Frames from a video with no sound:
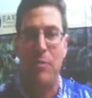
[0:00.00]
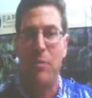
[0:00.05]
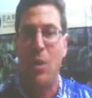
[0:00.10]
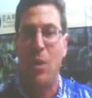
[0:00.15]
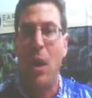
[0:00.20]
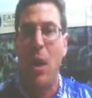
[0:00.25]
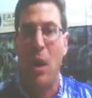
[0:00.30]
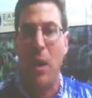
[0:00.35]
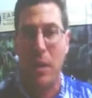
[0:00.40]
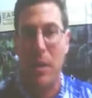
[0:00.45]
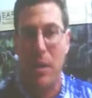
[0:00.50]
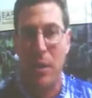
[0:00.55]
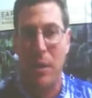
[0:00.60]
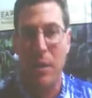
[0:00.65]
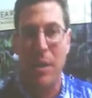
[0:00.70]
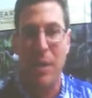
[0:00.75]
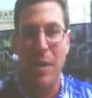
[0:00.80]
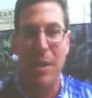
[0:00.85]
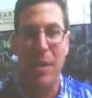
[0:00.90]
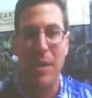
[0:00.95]

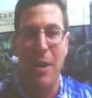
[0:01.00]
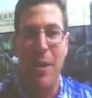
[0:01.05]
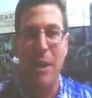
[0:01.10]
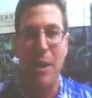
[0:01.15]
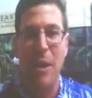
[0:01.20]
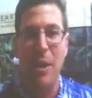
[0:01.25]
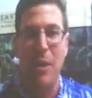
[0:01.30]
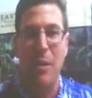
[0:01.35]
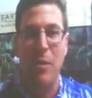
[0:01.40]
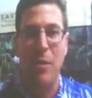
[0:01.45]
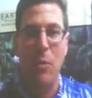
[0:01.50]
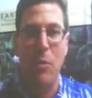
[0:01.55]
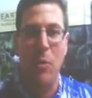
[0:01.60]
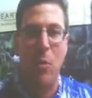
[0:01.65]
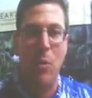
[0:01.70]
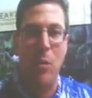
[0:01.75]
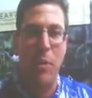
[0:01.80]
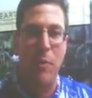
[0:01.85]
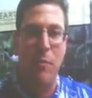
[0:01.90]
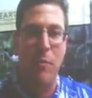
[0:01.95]
done that
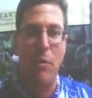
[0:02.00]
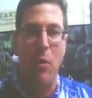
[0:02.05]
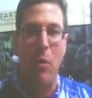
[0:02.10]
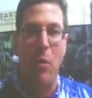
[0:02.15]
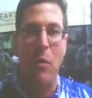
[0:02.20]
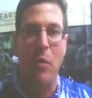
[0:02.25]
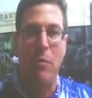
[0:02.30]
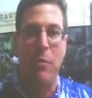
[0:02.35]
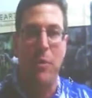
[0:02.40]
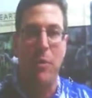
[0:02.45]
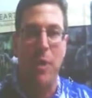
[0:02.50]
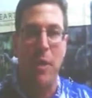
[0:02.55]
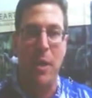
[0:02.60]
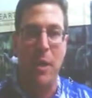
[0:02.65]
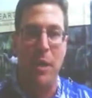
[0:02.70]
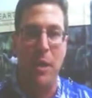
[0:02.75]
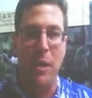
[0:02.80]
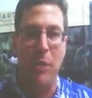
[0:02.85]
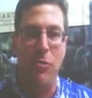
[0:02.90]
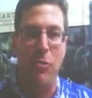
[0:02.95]
we're involved
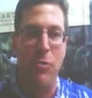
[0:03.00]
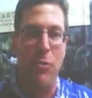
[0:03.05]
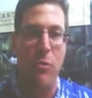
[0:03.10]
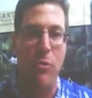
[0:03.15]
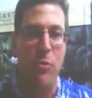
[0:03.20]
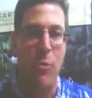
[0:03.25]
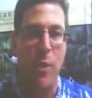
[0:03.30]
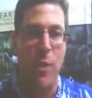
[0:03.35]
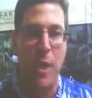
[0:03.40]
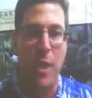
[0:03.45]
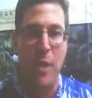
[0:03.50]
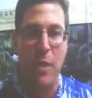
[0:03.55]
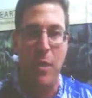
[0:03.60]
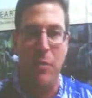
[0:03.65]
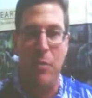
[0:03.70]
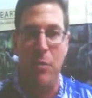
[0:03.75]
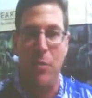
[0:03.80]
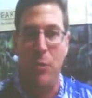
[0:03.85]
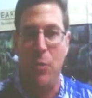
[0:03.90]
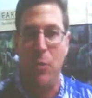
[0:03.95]
in issues
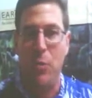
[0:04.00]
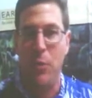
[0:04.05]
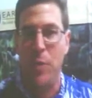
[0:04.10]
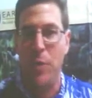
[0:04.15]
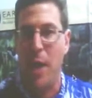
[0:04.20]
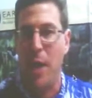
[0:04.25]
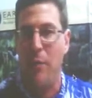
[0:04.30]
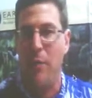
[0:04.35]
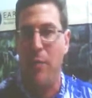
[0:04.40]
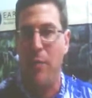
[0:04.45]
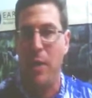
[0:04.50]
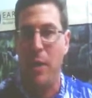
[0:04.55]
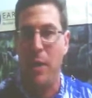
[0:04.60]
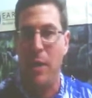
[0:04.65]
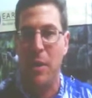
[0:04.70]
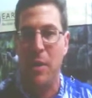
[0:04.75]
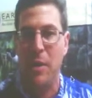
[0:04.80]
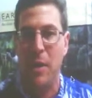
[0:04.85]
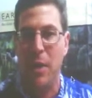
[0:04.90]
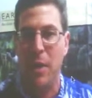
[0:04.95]
related to
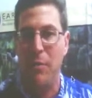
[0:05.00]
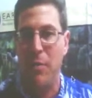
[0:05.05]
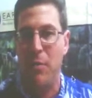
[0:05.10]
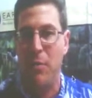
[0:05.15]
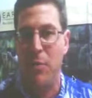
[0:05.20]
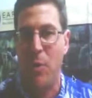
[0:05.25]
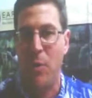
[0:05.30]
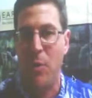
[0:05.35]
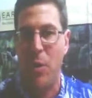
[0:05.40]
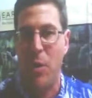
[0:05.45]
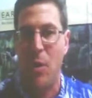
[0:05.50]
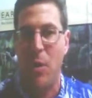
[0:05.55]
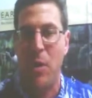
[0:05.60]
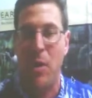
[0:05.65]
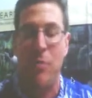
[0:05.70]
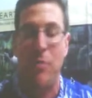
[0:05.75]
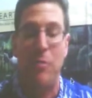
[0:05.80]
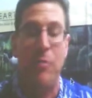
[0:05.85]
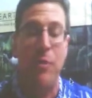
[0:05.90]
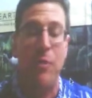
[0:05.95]
Navy and Navy
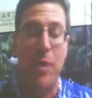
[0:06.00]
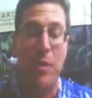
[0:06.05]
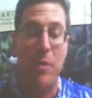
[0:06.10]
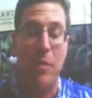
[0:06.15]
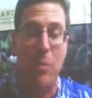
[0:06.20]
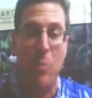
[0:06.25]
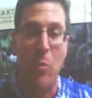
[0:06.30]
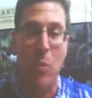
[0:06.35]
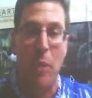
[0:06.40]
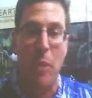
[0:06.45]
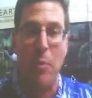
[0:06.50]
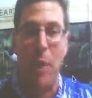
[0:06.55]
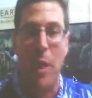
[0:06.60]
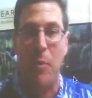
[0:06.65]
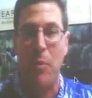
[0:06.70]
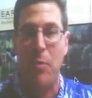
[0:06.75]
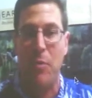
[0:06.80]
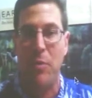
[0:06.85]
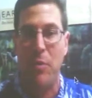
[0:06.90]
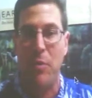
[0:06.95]
sonar and its effect on marine
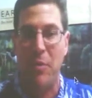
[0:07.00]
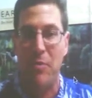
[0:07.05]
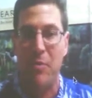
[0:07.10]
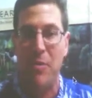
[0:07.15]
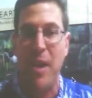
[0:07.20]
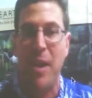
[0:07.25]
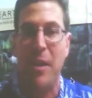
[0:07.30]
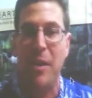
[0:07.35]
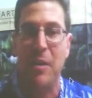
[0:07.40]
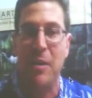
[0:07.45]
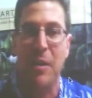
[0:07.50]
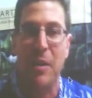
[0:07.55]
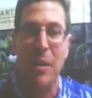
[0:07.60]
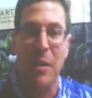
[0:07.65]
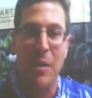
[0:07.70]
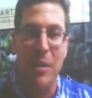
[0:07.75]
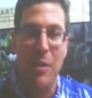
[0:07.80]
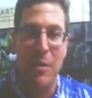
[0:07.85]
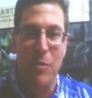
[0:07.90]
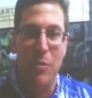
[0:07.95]
mammals in the state.
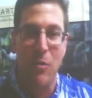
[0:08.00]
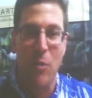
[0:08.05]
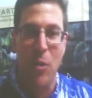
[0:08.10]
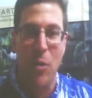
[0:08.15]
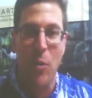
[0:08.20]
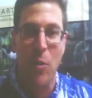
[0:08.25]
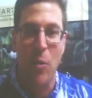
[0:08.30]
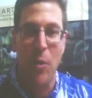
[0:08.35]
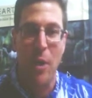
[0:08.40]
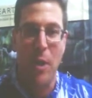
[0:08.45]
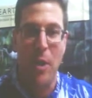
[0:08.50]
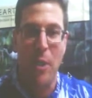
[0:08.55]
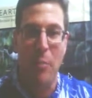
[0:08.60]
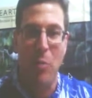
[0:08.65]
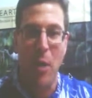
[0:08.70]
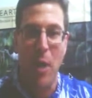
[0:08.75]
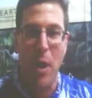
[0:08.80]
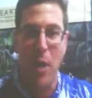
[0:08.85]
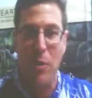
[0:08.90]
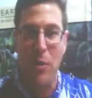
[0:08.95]
So
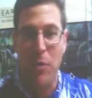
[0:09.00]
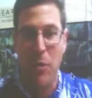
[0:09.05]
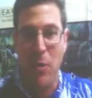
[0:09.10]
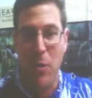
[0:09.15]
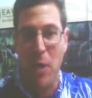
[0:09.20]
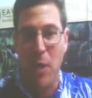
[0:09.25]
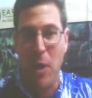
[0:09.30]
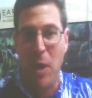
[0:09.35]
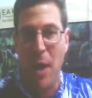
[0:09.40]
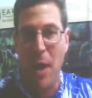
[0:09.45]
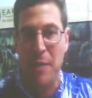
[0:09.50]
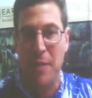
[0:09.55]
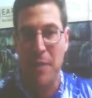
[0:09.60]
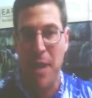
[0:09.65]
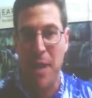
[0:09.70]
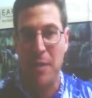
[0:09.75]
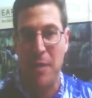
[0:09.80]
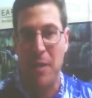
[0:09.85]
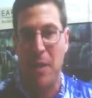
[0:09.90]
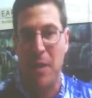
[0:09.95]
prior to her
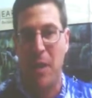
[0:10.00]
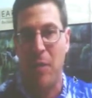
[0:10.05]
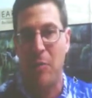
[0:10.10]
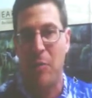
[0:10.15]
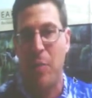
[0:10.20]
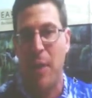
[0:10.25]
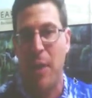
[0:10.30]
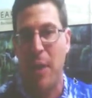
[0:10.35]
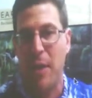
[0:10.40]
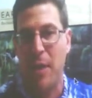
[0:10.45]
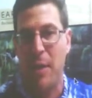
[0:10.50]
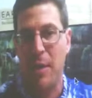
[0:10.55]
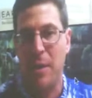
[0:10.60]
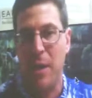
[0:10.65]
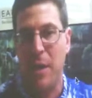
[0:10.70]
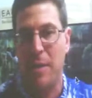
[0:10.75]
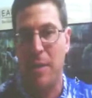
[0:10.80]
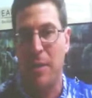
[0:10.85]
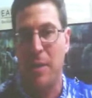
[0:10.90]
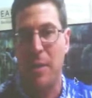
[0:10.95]
contacting us back in
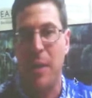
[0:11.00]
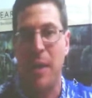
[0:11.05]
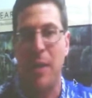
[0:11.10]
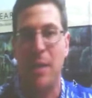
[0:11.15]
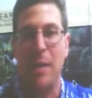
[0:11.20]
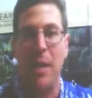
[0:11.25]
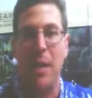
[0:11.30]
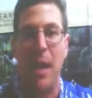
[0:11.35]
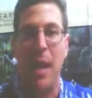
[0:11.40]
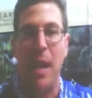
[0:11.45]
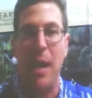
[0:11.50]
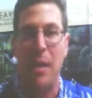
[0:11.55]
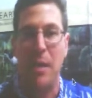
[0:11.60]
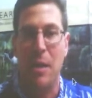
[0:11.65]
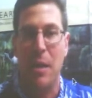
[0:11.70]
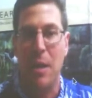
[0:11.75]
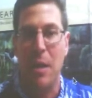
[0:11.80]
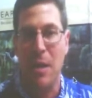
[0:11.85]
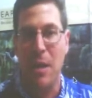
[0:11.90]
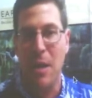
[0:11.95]

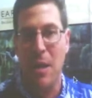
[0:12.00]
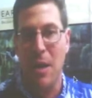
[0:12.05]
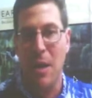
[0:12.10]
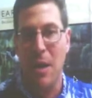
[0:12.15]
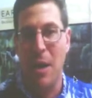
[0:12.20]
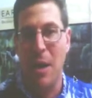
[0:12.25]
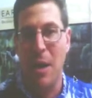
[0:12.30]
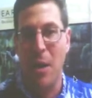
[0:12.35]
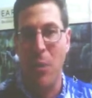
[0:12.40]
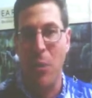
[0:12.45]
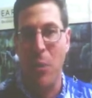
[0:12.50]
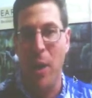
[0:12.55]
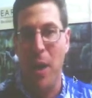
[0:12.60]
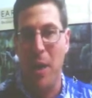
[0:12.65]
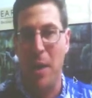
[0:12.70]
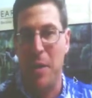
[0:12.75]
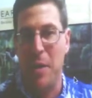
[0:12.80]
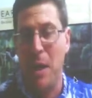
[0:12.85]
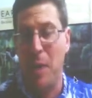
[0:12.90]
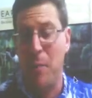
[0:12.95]
1998, we
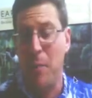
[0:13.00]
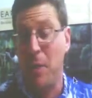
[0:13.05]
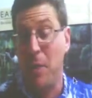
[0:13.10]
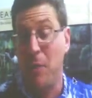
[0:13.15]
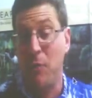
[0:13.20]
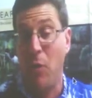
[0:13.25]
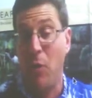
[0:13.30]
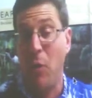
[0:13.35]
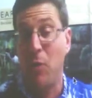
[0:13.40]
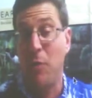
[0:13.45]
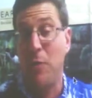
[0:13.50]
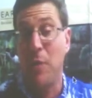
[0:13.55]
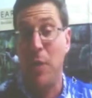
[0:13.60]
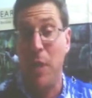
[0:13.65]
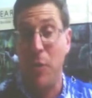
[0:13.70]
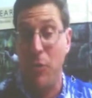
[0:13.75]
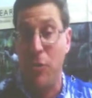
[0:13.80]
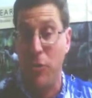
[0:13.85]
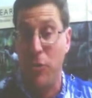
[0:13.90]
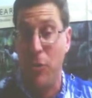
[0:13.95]
had not been involved in
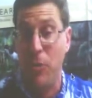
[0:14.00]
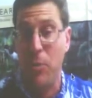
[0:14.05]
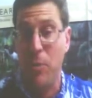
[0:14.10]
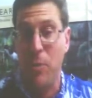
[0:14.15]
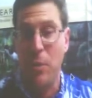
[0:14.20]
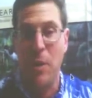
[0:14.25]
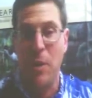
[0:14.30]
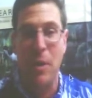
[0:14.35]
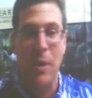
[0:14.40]
the issue.